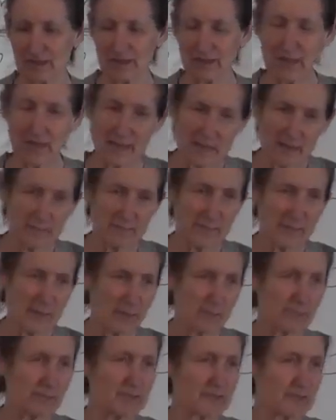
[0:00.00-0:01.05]
Cayenne
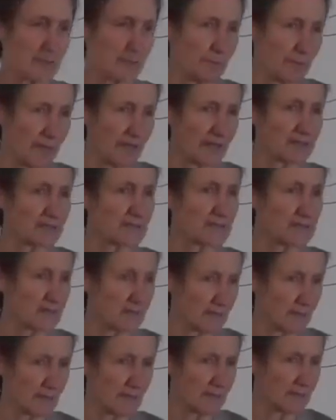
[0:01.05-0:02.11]
pepper is a blood
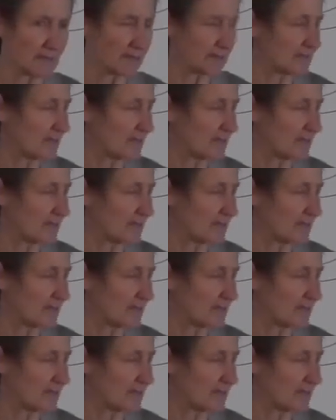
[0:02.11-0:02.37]
stimulant,